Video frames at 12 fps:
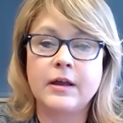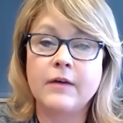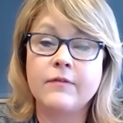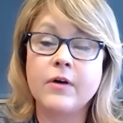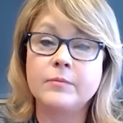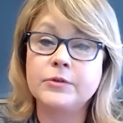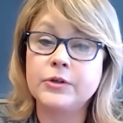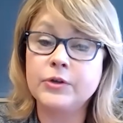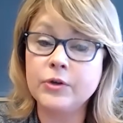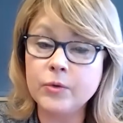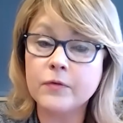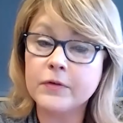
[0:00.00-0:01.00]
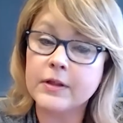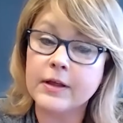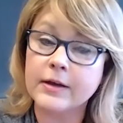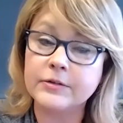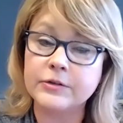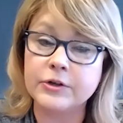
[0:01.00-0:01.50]
have come to you over the
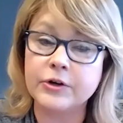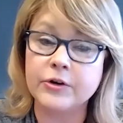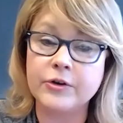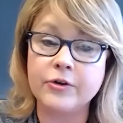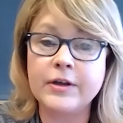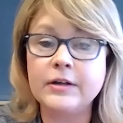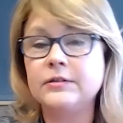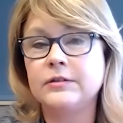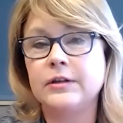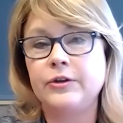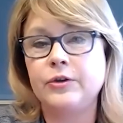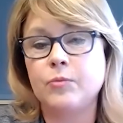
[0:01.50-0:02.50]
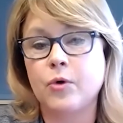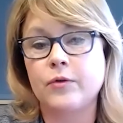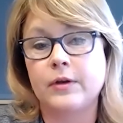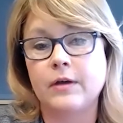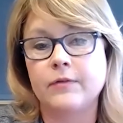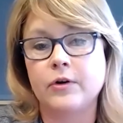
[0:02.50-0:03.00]
last year, your kids need you more
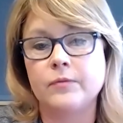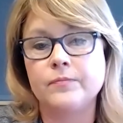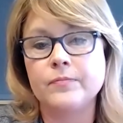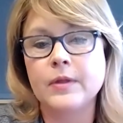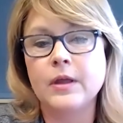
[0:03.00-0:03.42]
than ever.